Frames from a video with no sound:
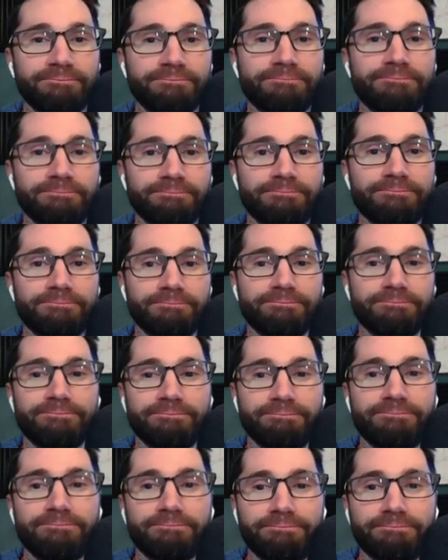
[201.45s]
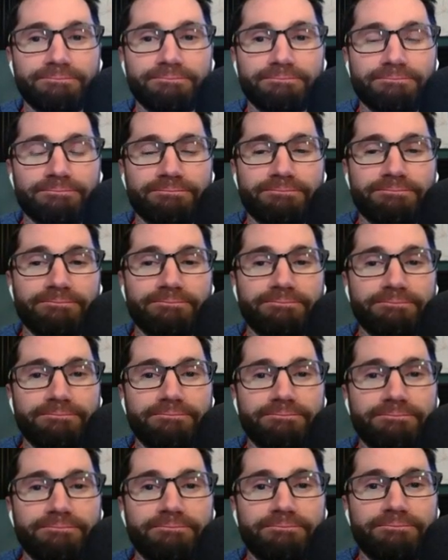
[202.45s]

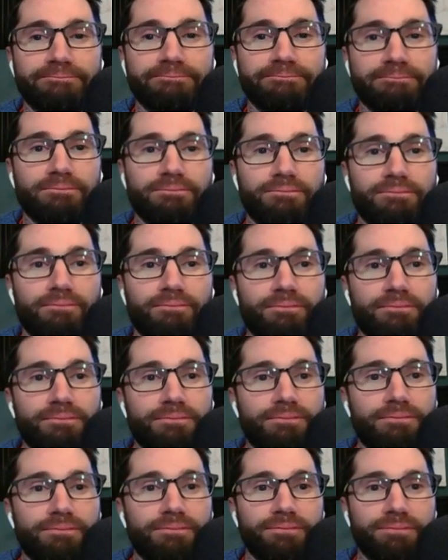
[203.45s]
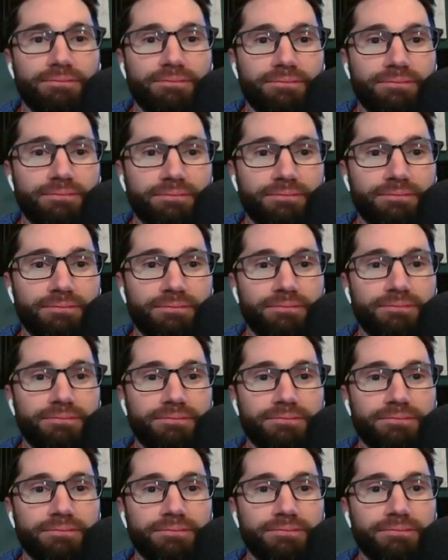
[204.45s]

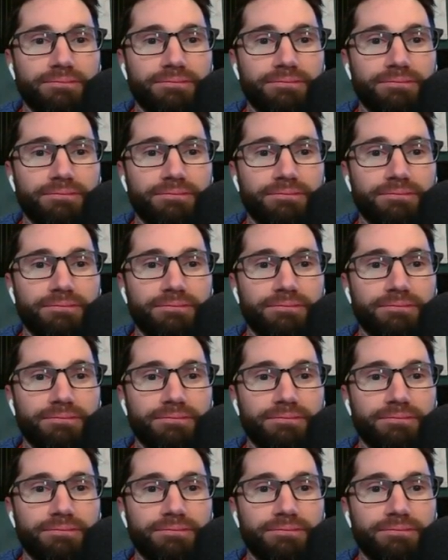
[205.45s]
The person shown says nothing.